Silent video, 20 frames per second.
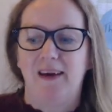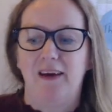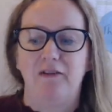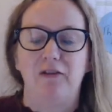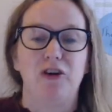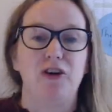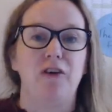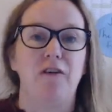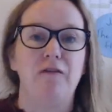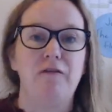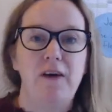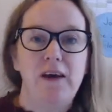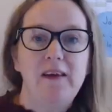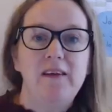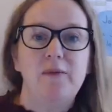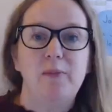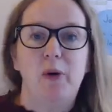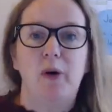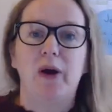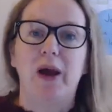for your
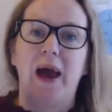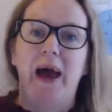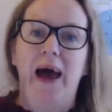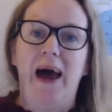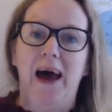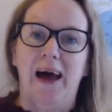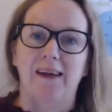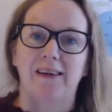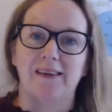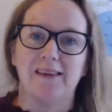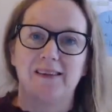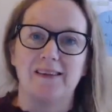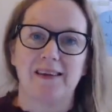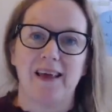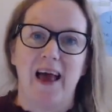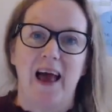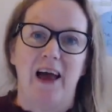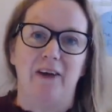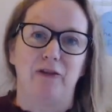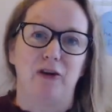Facebook ads.
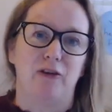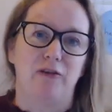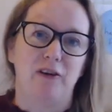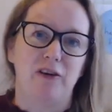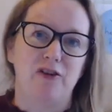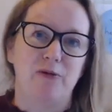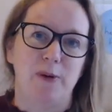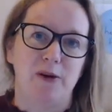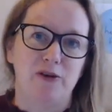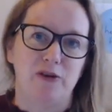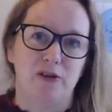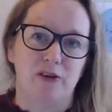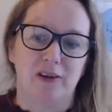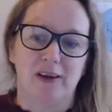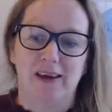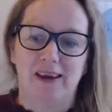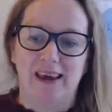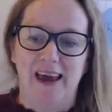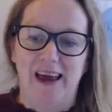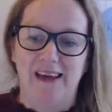I've got a very special
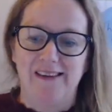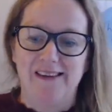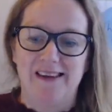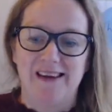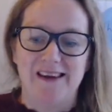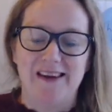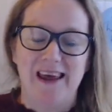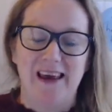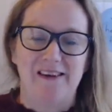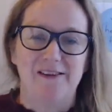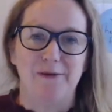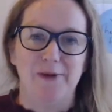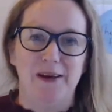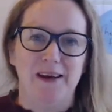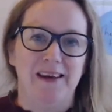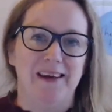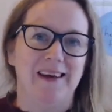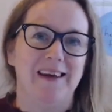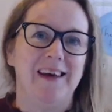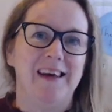guest next
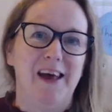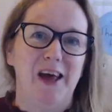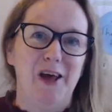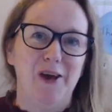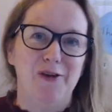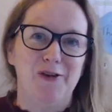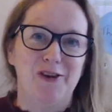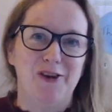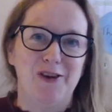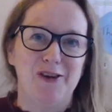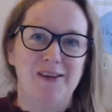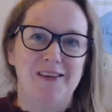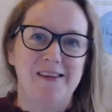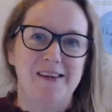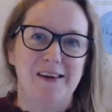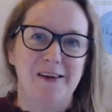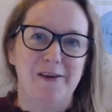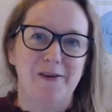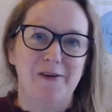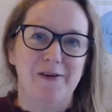week who's going
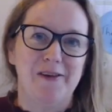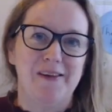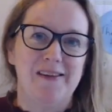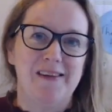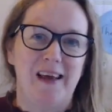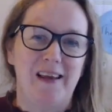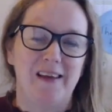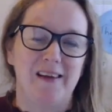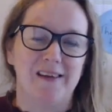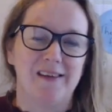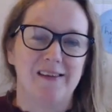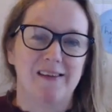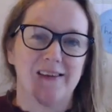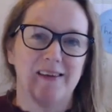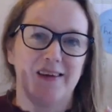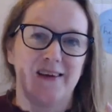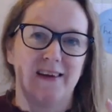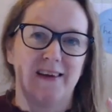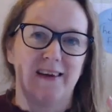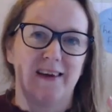to tell us
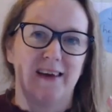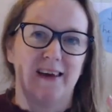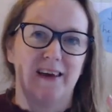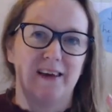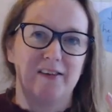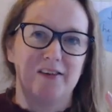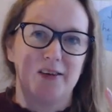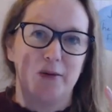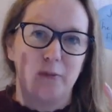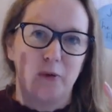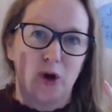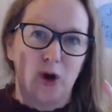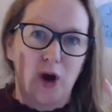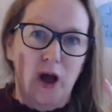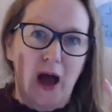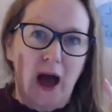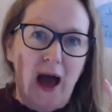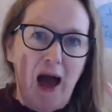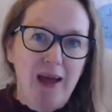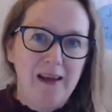some
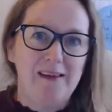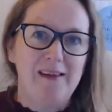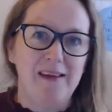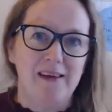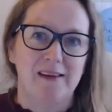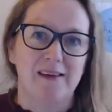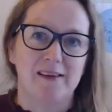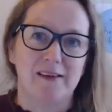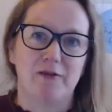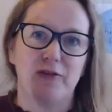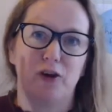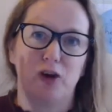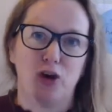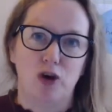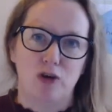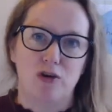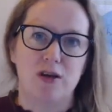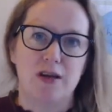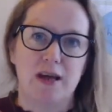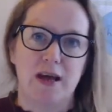ideas for
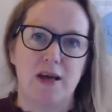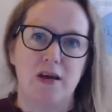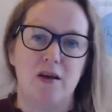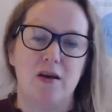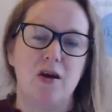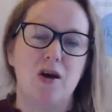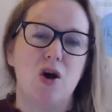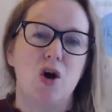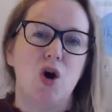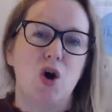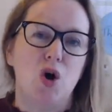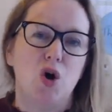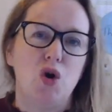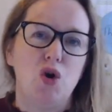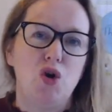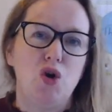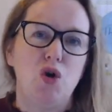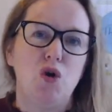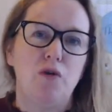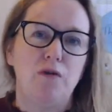content
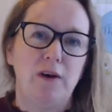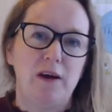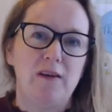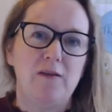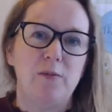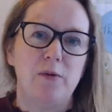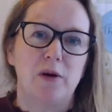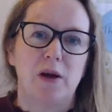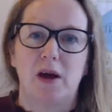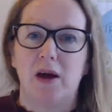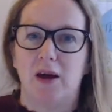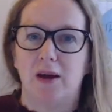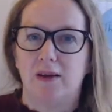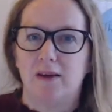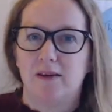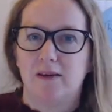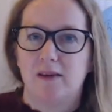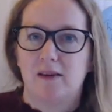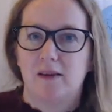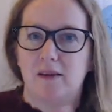on your Facebook
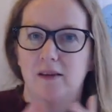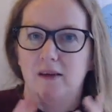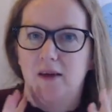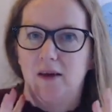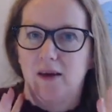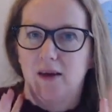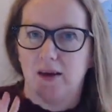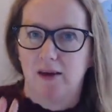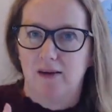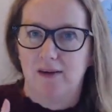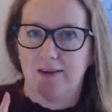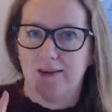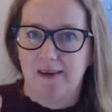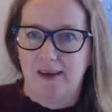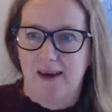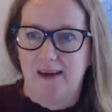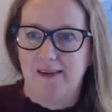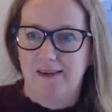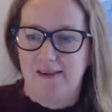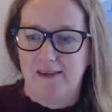ads that are going to
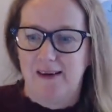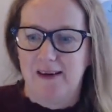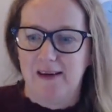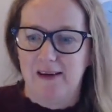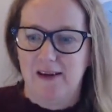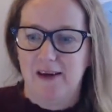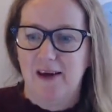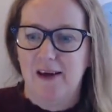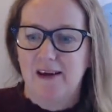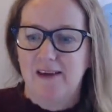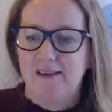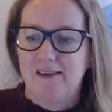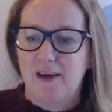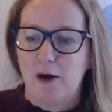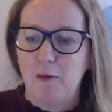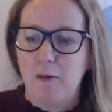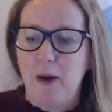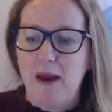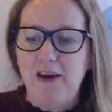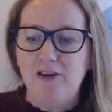get seen. So
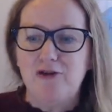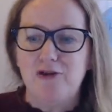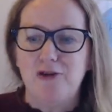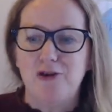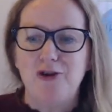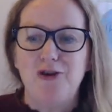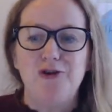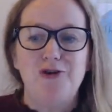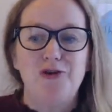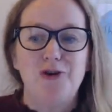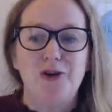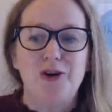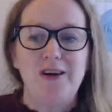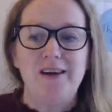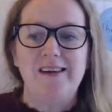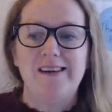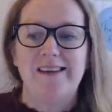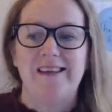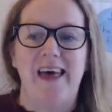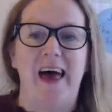make sure you
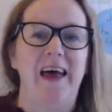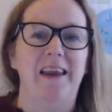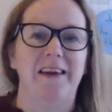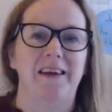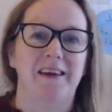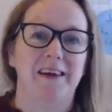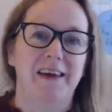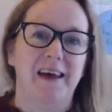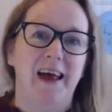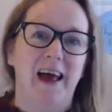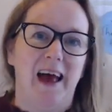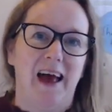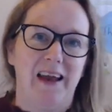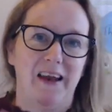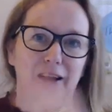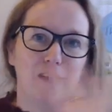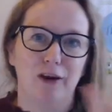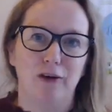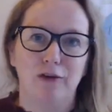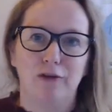join us then, and
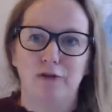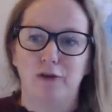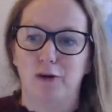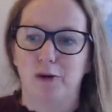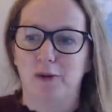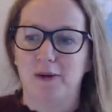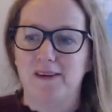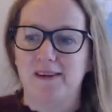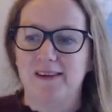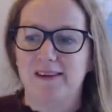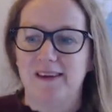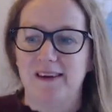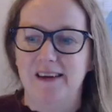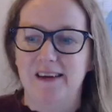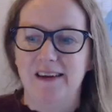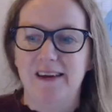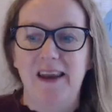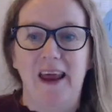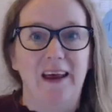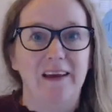I'll look forward to
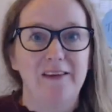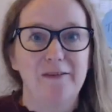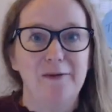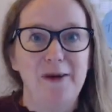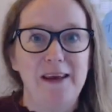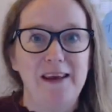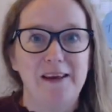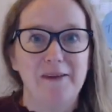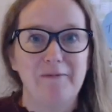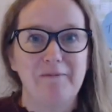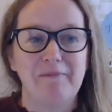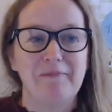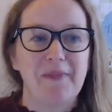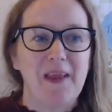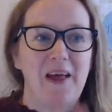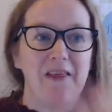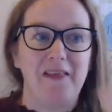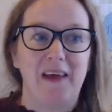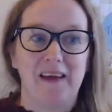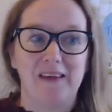seeing you next week.
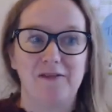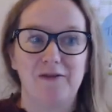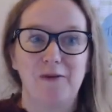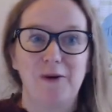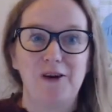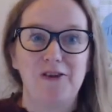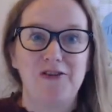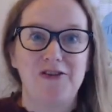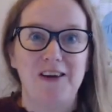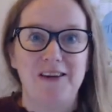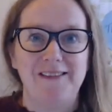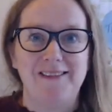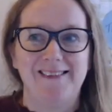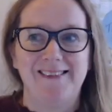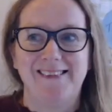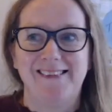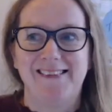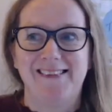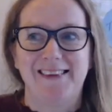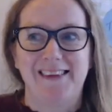Thanks for watching.
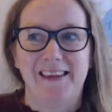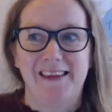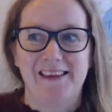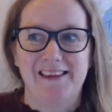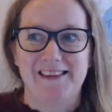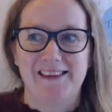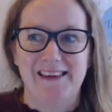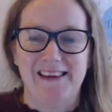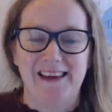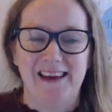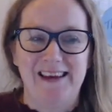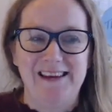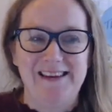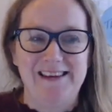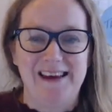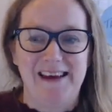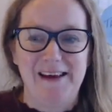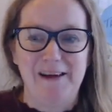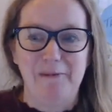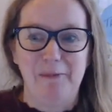See you
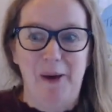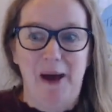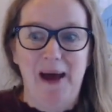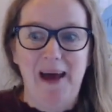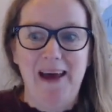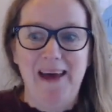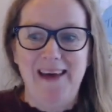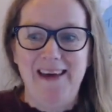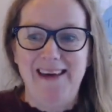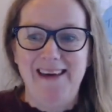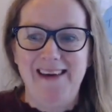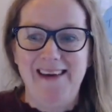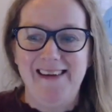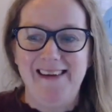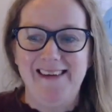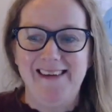later. Bye.